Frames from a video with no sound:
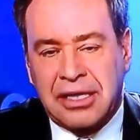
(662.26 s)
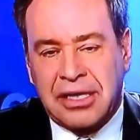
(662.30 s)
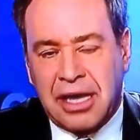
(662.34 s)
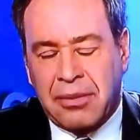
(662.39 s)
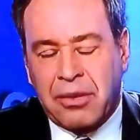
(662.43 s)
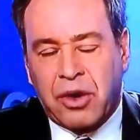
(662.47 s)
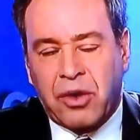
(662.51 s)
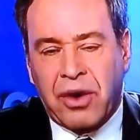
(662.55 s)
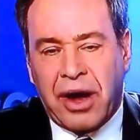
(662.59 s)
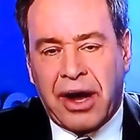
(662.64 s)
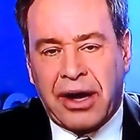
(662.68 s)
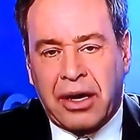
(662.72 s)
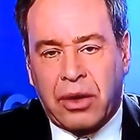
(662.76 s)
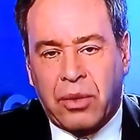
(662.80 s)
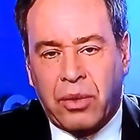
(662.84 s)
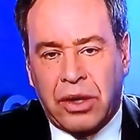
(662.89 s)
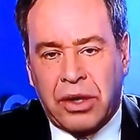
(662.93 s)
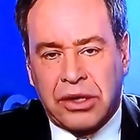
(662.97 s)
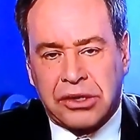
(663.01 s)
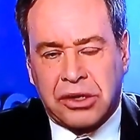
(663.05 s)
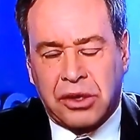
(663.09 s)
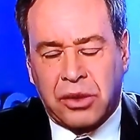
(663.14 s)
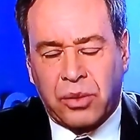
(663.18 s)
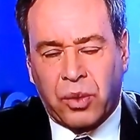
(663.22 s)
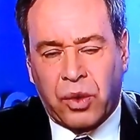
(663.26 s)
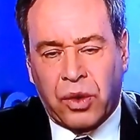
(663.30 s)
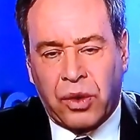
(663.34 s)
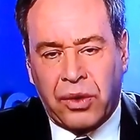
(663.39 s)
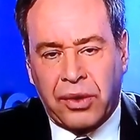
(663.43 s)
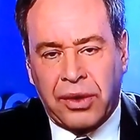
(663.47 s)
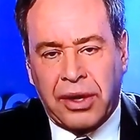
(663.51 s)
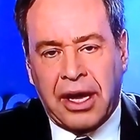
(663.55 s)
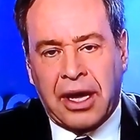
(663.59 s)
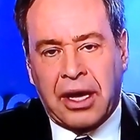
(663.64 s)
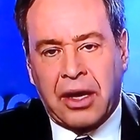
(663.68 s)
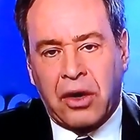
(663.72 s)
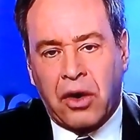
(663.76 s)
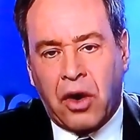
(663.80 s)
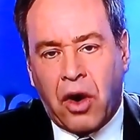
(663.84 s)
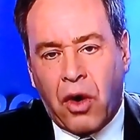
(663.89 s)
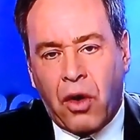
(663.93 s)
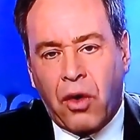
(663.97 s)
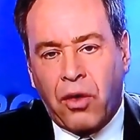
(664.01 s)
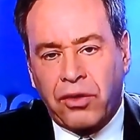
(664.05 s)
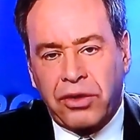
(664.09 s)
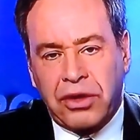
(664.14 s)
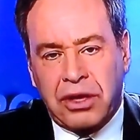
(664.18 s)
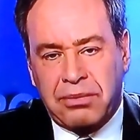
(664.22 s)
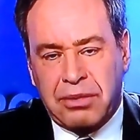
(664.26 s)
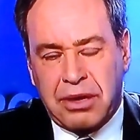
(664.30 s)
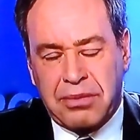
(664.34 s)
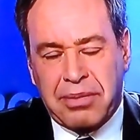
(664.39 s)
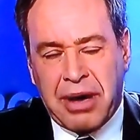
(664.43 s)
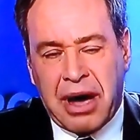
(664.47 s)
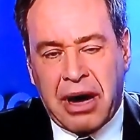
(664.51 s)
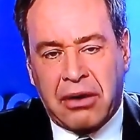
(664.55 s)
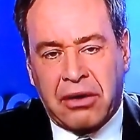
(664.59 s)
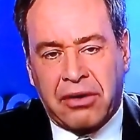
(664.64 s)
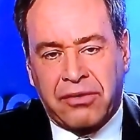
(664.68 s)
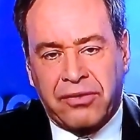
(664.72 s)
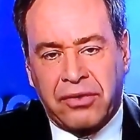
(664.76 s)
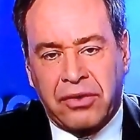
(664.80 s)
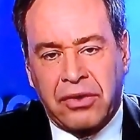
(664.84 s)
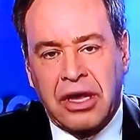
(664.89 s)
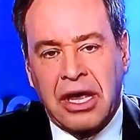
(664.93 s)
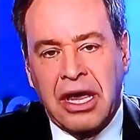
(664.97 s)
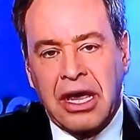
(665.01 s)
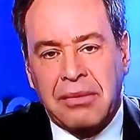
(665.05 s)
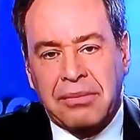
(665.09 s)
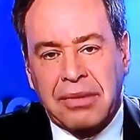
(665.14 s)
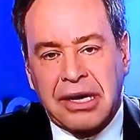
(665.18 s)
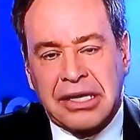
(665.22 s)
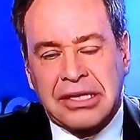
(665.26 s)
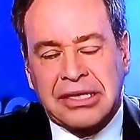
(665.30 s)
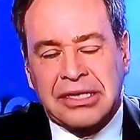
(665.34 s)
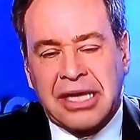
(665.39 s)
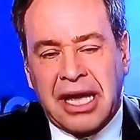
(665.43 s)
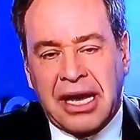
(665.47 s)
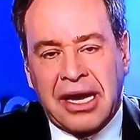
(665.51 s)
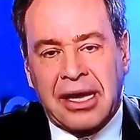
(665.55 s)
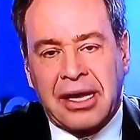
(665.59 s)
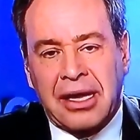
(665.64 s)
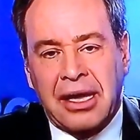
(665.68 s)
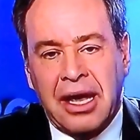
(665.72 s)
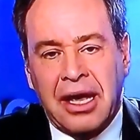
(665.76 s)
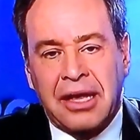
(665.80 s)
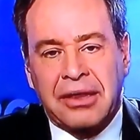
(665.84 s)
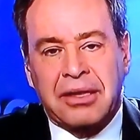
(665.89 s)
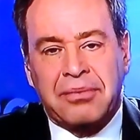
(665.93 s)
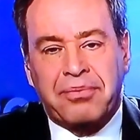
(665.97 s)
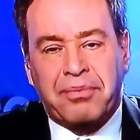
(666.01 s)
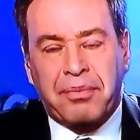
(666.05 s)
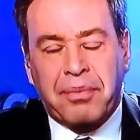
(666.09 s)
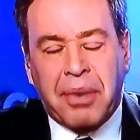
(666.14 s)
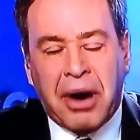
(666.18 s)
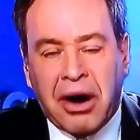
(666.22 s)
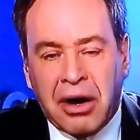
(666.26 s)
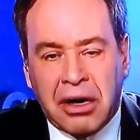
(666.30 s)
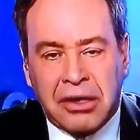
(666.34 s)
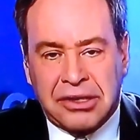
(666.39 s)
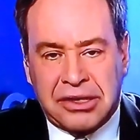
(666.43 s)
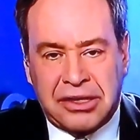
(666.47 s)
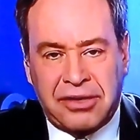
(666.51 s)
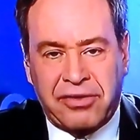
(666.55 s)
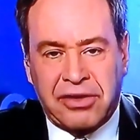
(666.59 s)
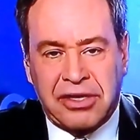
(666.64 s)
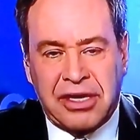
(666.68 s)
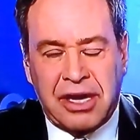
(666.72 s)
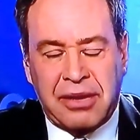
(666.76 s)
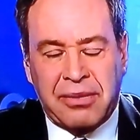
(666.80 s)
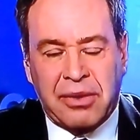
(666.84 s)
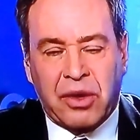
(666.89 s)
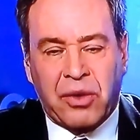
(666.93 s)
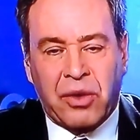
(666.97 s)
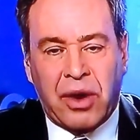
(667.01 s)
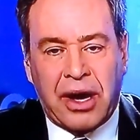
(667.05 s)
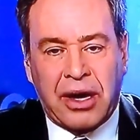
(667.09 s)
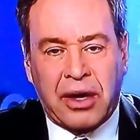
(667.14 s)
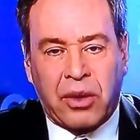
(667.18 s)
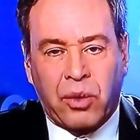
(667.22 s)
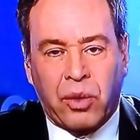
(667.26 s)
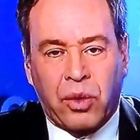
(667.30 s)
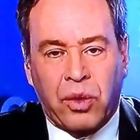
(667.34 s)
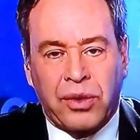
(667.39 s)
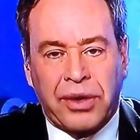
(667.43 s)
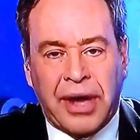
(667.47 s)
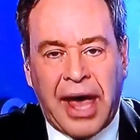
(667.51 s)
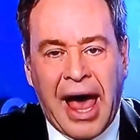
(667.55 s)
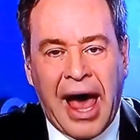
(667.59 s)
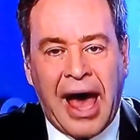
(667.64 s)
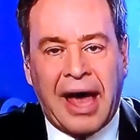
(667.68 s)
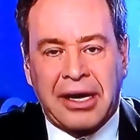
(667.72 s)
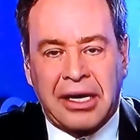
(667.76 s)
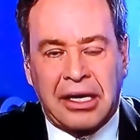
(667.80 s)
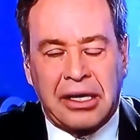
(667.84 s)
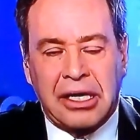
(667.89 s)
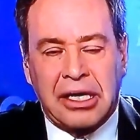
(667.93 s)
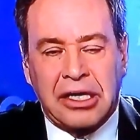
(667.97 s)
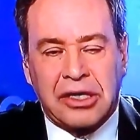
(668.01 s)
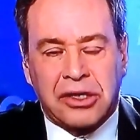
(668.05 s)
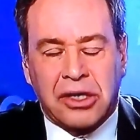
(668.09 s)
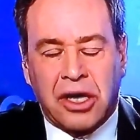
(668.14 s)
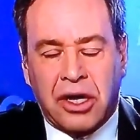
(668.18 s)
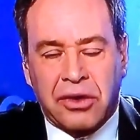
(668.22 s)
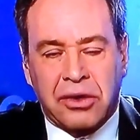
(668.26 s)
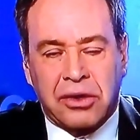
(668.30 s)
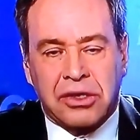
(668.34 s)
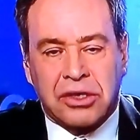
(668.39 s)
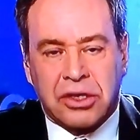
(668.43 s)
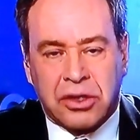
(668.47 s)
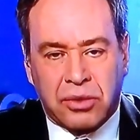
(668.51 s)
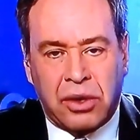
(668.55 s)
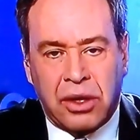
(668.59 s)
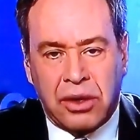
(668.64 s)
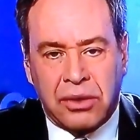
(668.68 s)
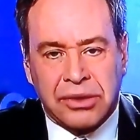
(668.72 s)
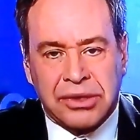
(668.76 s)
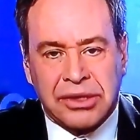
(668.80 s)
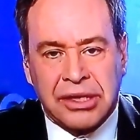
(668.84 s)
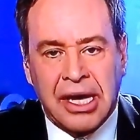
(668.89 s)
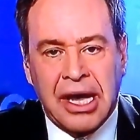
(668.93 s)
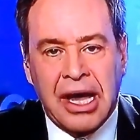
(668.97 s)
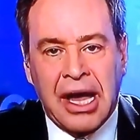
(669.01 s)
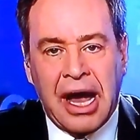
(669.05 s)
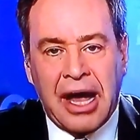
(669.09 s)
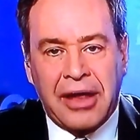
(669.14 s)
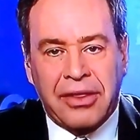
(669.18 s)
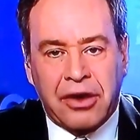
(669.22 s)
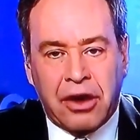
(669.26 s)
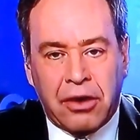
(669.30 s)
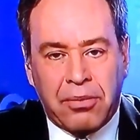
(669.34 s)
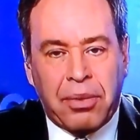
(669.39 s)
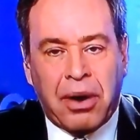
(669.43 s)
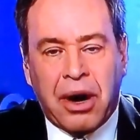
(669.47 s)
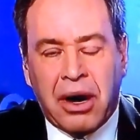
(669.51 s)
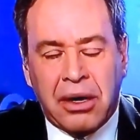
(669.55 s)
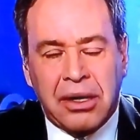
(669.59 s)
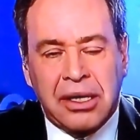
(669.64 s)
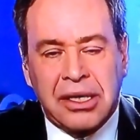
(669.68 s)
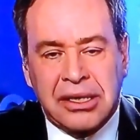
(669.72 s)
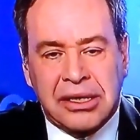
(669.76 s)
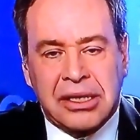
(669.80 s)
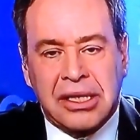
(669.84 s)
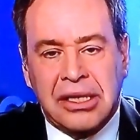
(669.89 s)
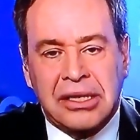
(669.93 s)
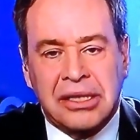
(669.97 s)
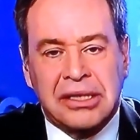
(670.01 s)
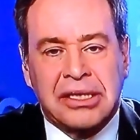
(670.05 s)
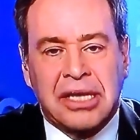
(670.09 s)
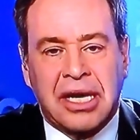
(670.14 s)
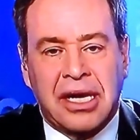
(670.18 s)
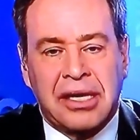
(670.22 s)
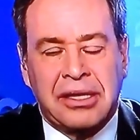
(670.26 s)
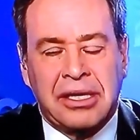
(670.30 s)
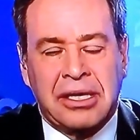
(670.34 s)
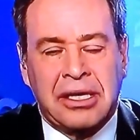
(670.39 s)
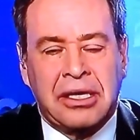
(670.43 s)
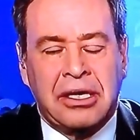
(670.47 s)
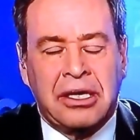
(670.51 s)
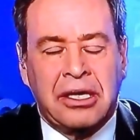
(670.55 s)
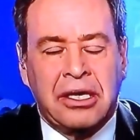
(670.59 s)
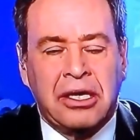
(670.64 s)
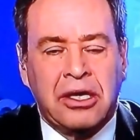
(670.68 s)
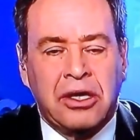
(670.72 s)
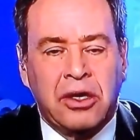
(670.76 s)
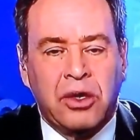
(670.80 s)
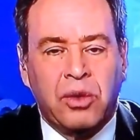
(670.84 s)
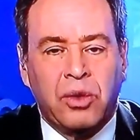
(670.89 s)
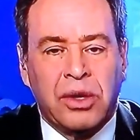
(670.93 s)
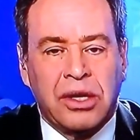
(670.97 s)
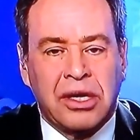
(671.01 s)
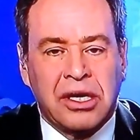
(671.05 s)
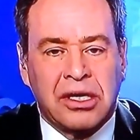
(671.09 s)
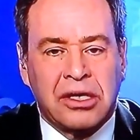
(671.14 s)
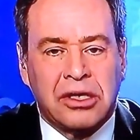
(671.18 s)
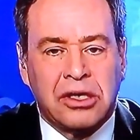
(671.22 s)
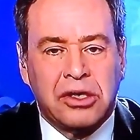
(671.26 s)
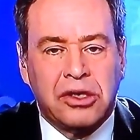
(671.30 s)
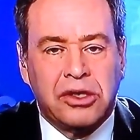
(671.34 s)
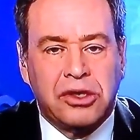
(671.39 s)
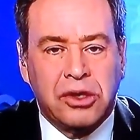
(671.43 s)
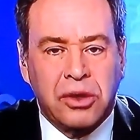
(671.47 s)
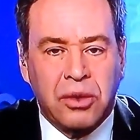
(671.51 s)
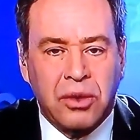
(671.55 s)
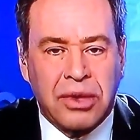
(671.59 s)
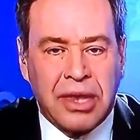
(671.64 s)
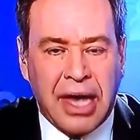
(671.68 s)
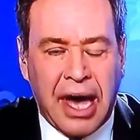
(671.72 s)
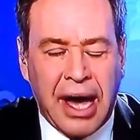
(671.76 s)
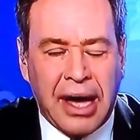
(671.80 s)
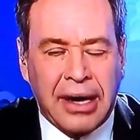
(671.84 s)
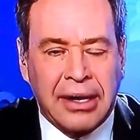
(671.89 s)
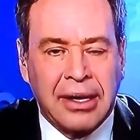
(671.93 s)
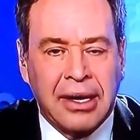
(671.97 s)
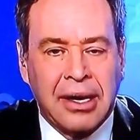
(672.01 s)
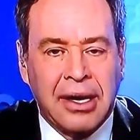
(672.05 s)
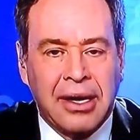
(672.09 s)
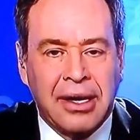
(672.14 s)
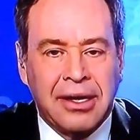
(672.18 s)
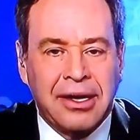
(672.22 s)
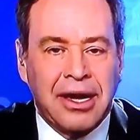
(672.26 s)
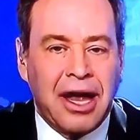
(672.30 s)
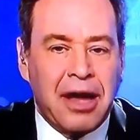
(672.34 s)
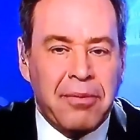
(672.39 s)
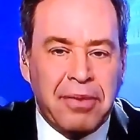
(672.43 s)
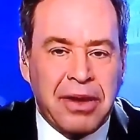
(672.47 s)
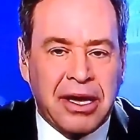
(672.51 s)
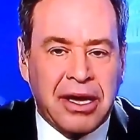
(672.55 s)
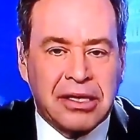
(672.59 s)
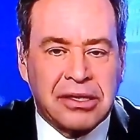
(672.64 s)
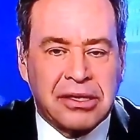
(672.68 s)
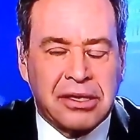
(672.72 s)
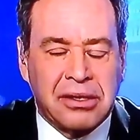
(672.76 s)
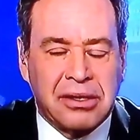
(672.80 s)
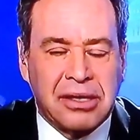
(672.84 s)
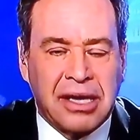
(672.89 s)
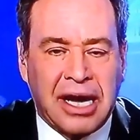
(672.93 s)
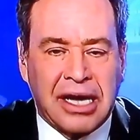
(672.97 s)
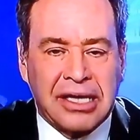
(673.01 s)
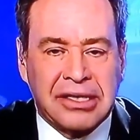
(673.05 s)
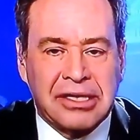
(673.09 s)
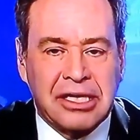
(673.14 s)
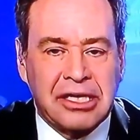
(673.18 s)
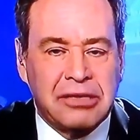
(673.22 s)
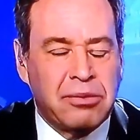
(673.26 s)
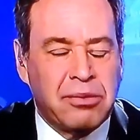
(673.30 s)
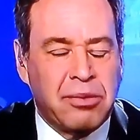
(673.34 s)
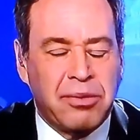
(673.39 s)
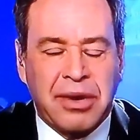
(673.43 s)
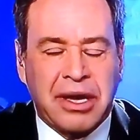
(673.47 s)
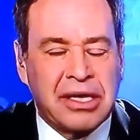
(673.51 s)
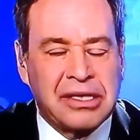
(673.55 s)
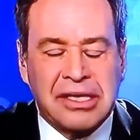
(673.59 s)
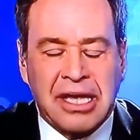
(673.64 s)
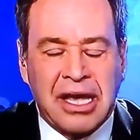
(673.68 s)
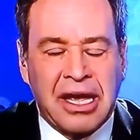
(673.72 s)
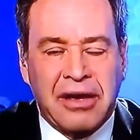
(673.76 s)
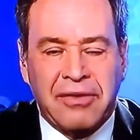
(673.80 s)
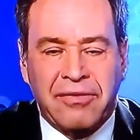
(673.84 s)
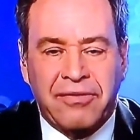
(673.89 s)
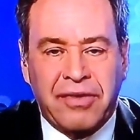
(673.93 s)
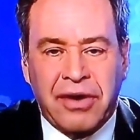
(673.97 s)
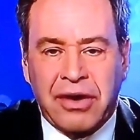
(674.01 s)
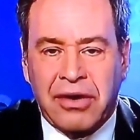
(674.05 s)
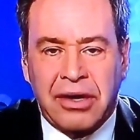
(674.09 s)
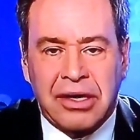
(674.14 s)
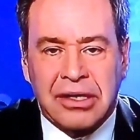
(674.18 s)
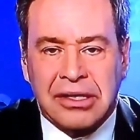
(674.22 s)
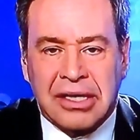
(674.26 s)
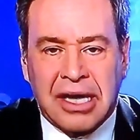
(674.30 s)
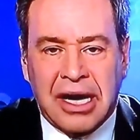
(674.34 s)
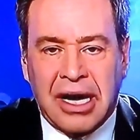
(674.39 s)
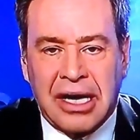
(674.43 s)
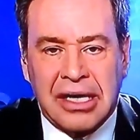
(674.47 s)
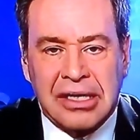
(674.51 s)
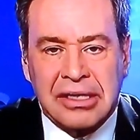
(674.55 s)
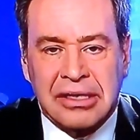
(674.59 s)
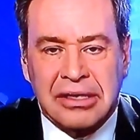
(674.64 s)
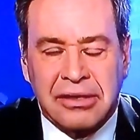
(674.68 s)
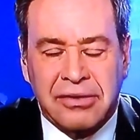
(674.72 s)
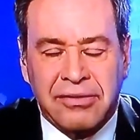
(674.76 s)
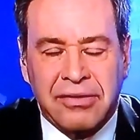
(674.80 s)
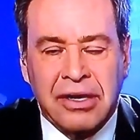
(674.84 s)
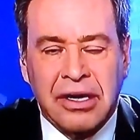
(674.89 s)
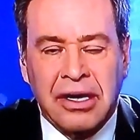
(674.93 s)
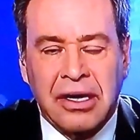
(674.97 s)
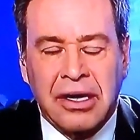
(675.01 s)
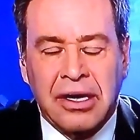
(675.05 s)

democratic Western world. It can only be powerful by setting the parts of the democratic world at each other's throats. And there are parties inside the EU willing to do that, not because they're Nazis, but because they have various kinds of